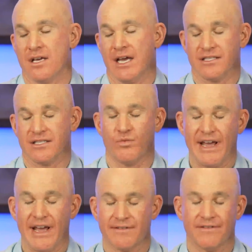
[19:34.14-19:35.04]
as the
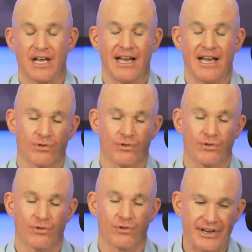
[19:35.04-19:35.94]
waves of life were
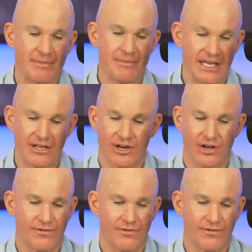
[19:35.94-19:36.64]
pounding me,